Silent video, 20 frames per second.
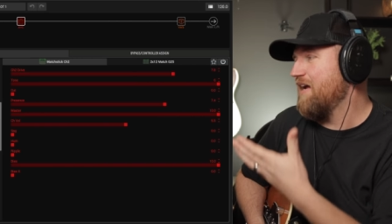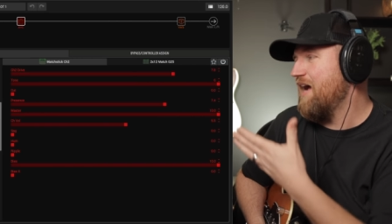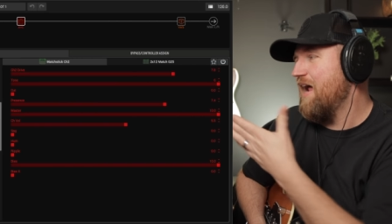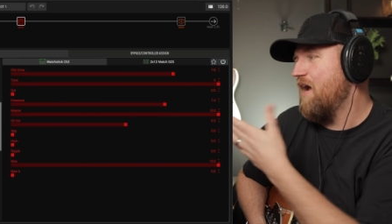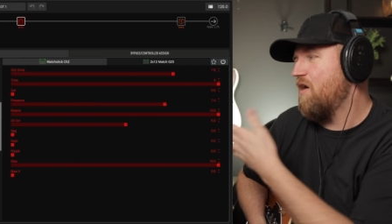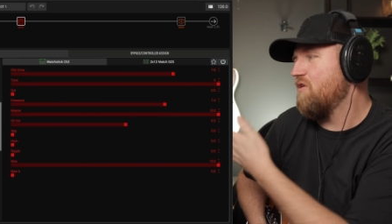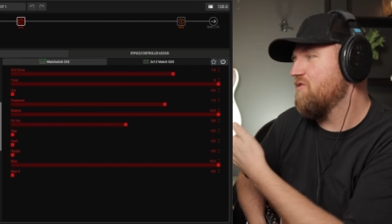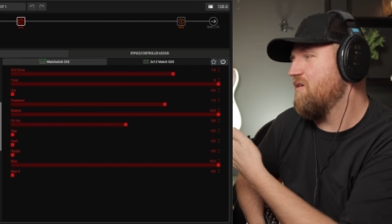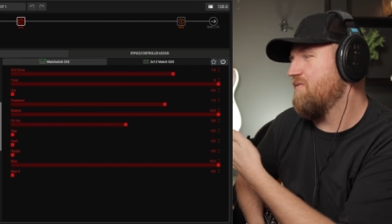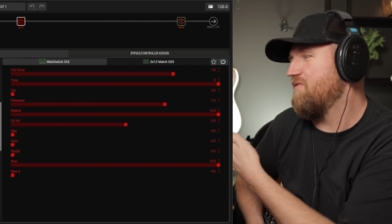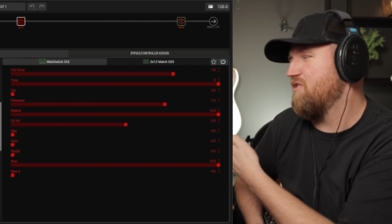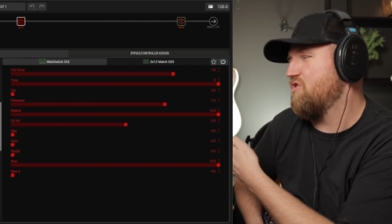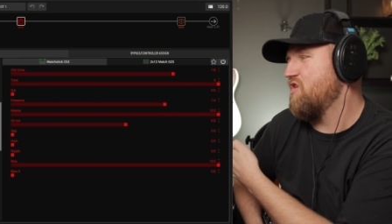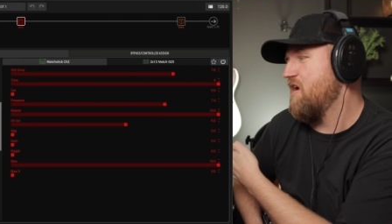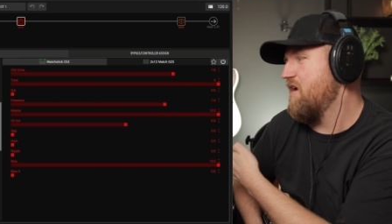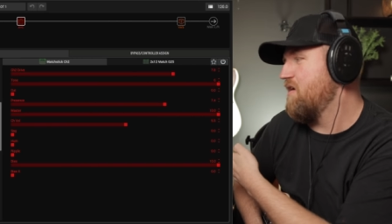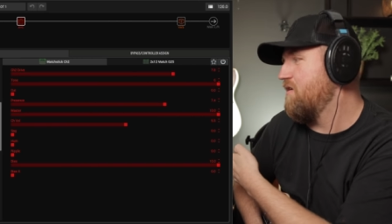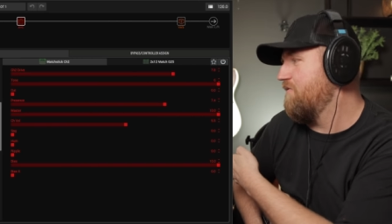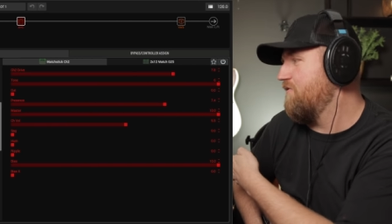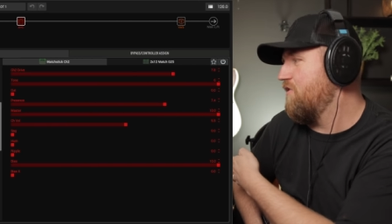I also have the
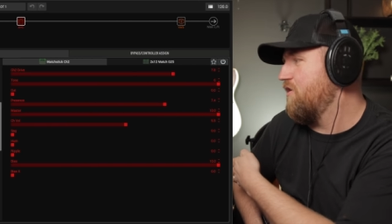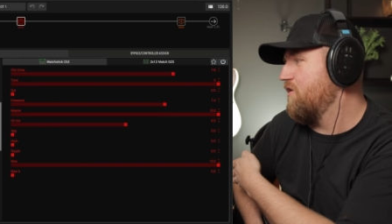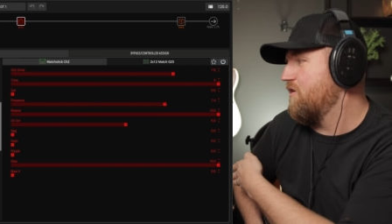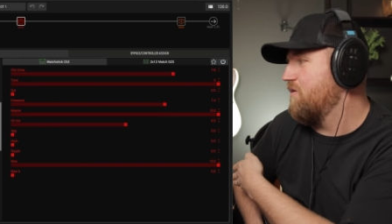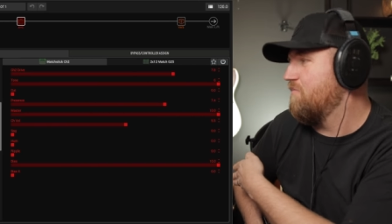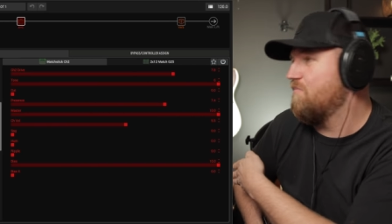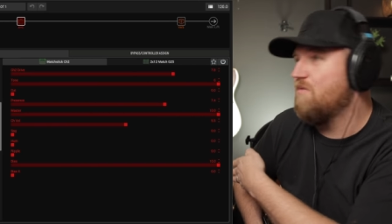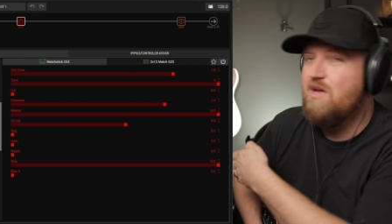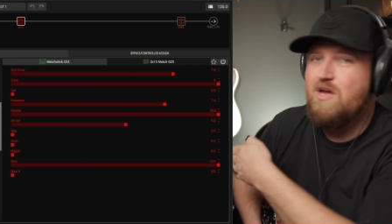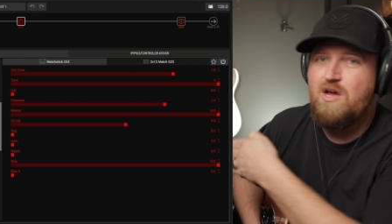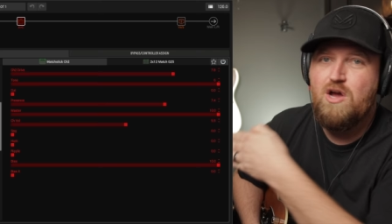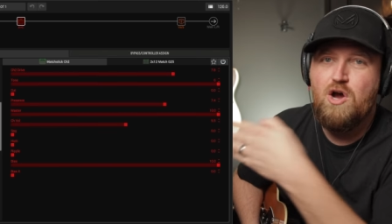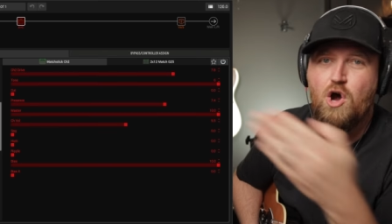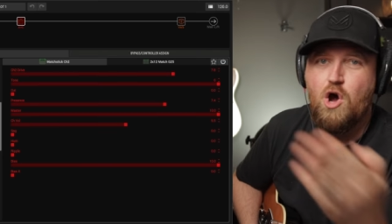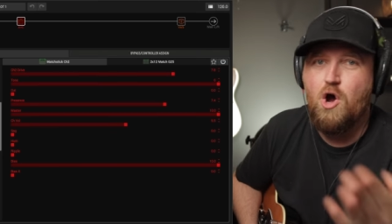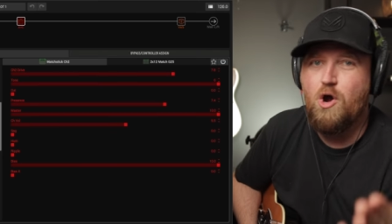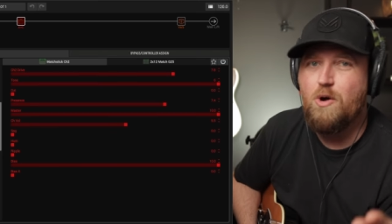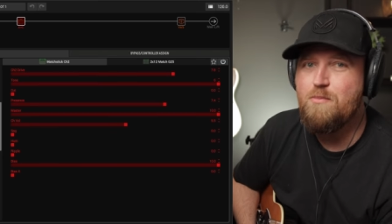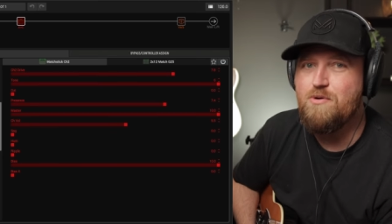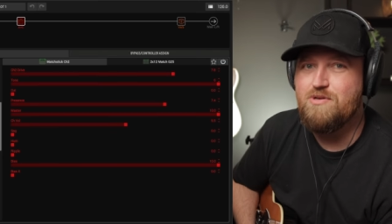channel volume
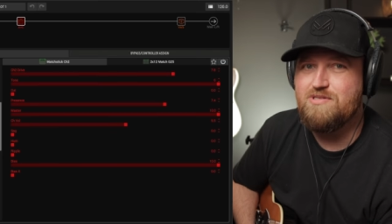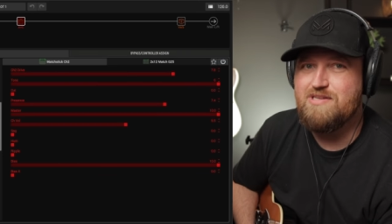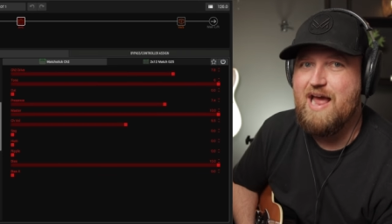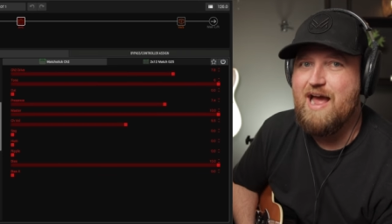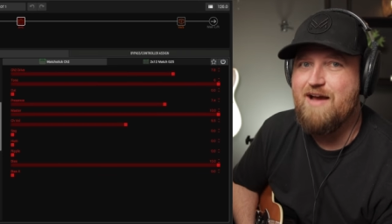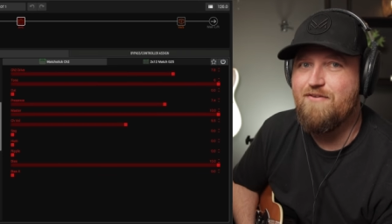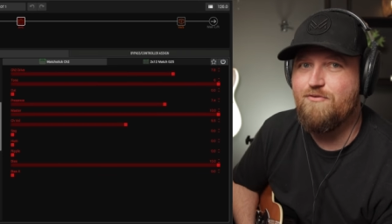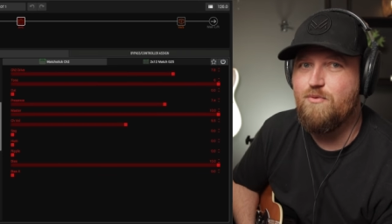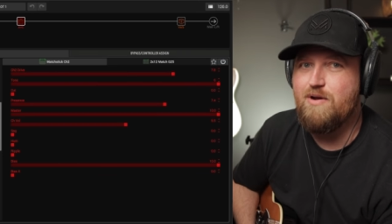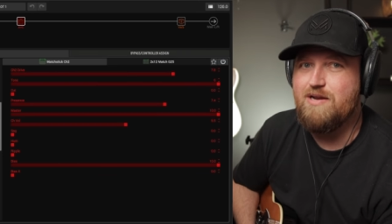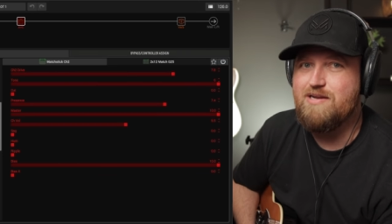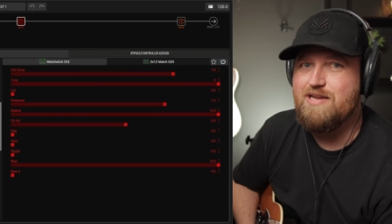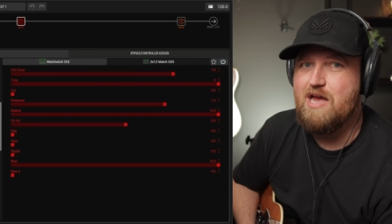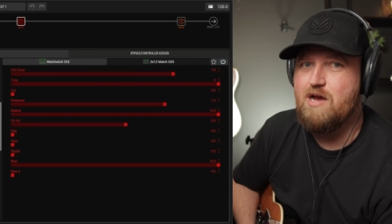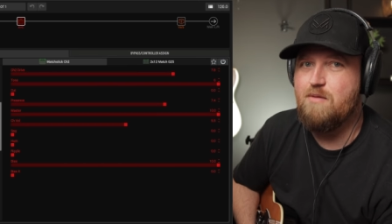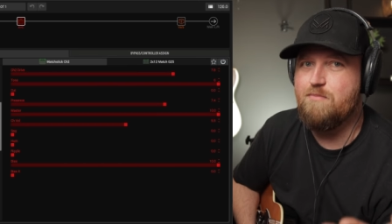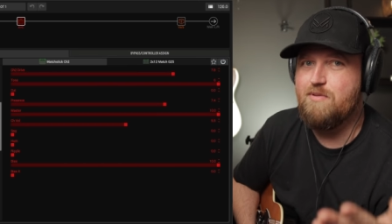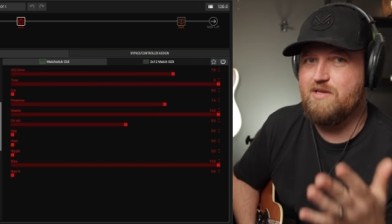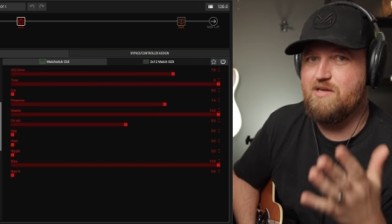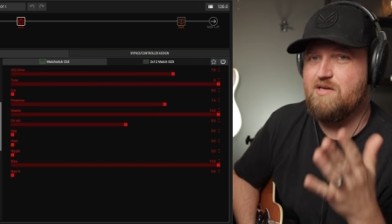almost halfway
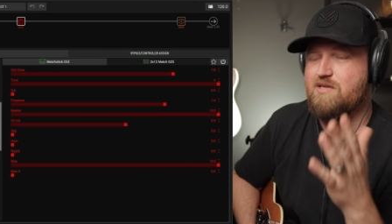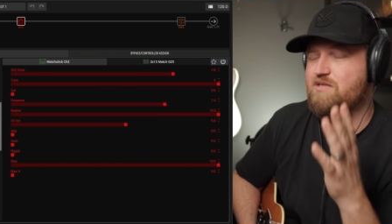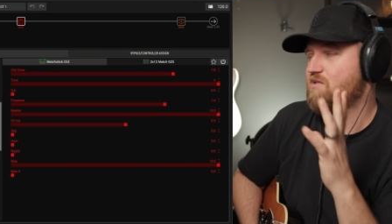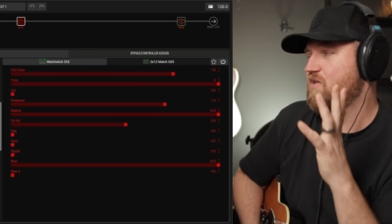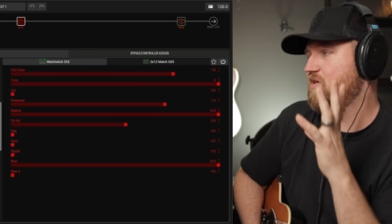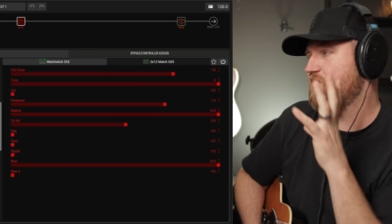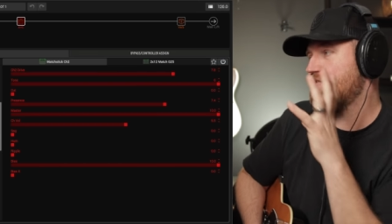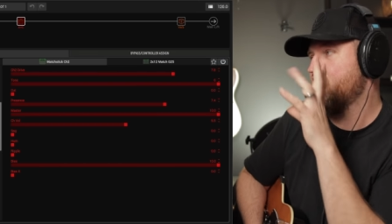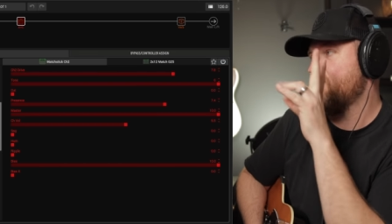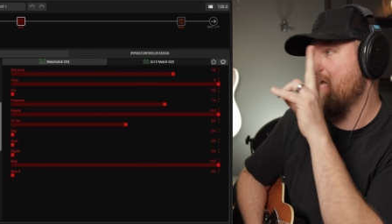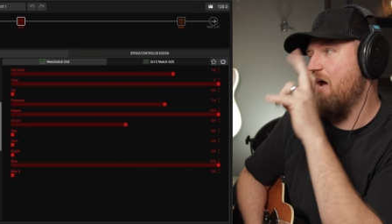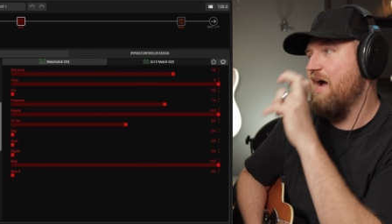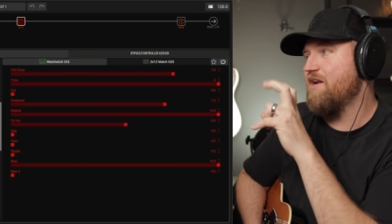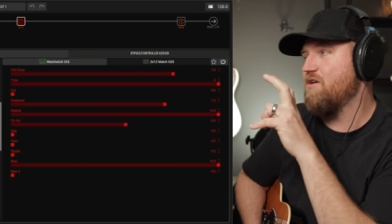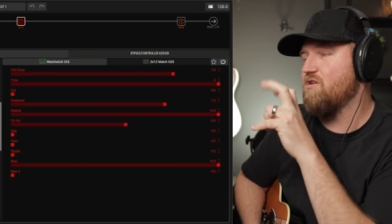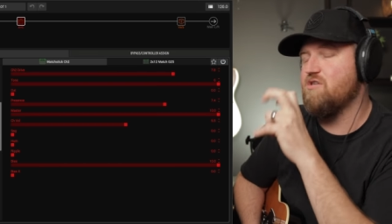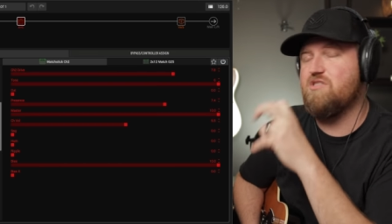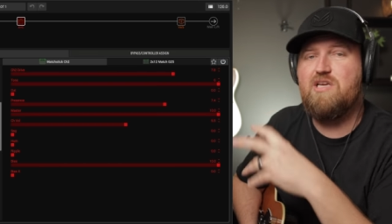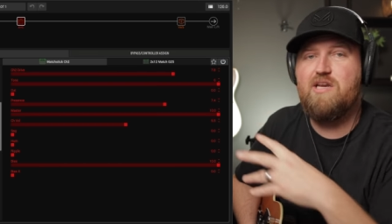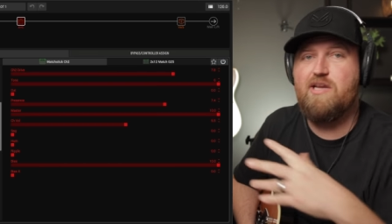down because this
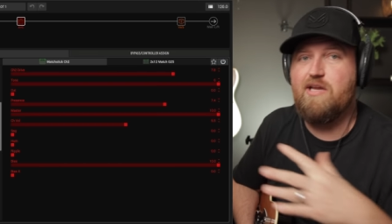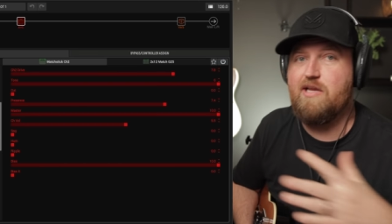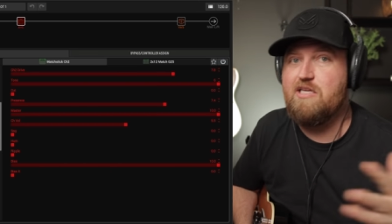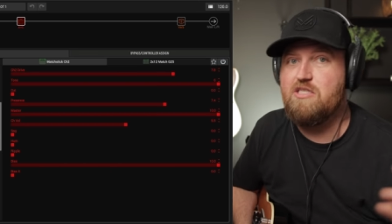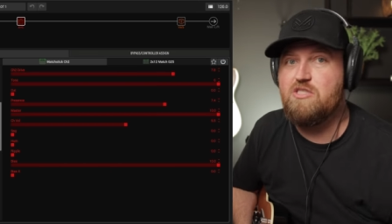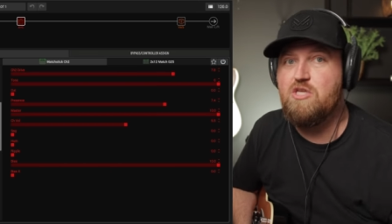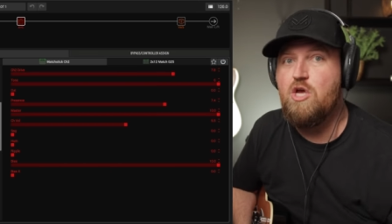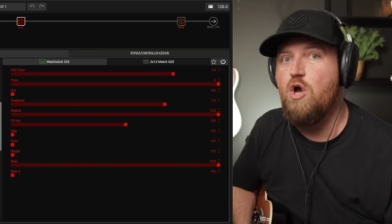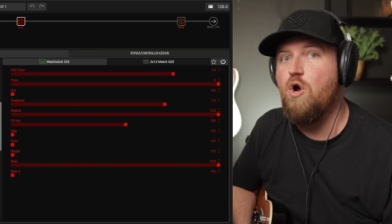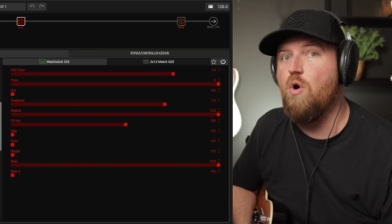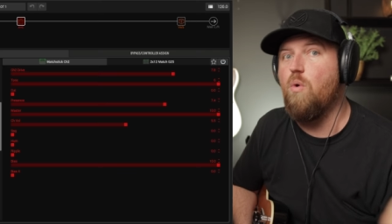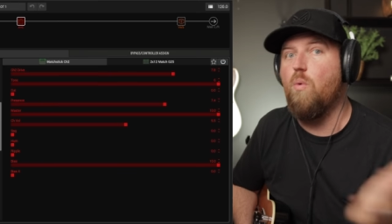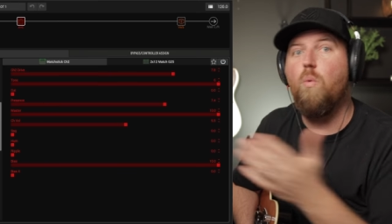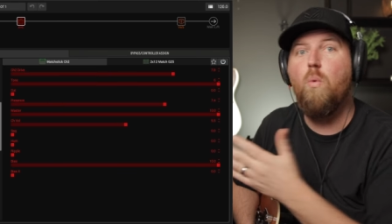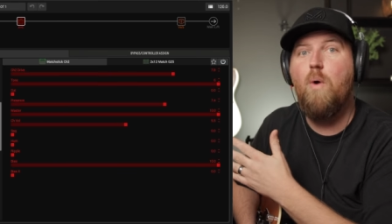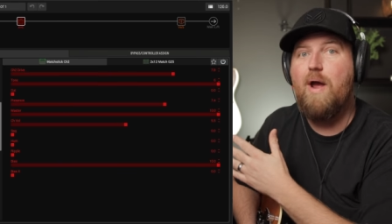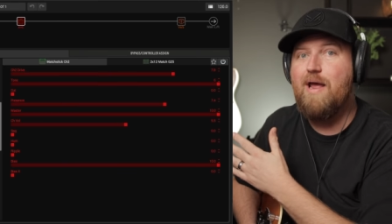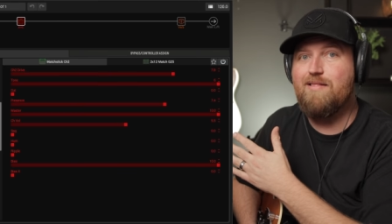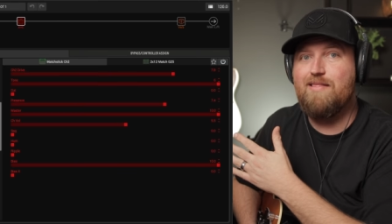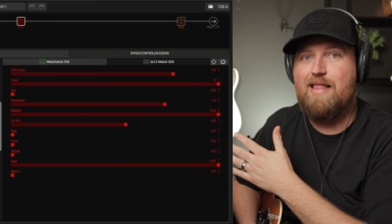tighter setting is
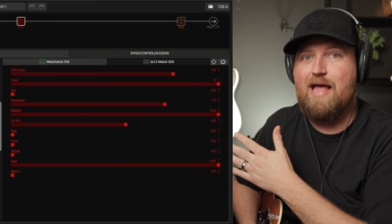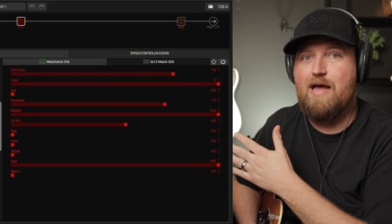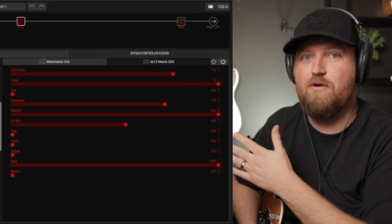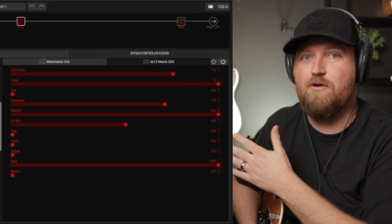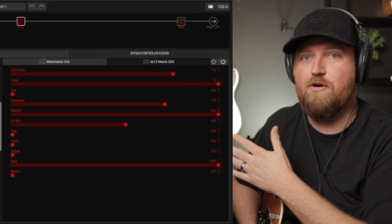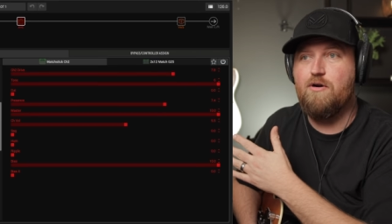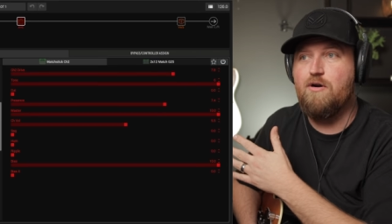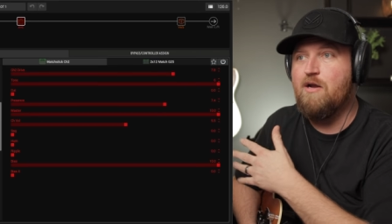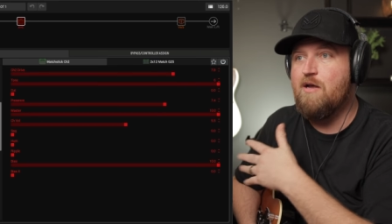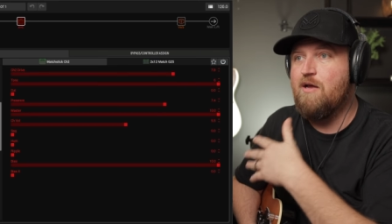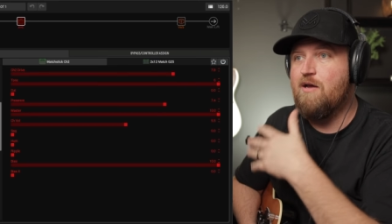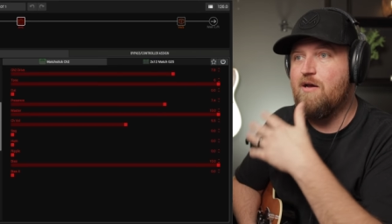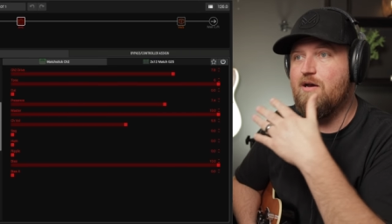way louder.